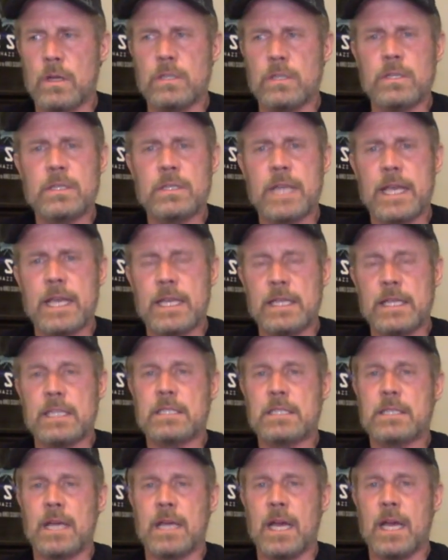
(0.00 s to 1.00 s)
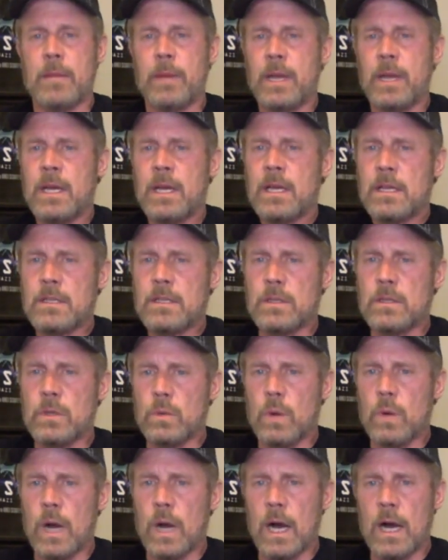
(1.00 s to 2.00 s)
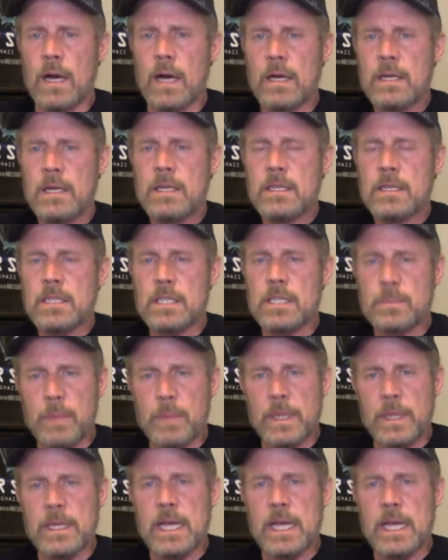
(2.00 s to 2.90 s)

and you're taking this time to spend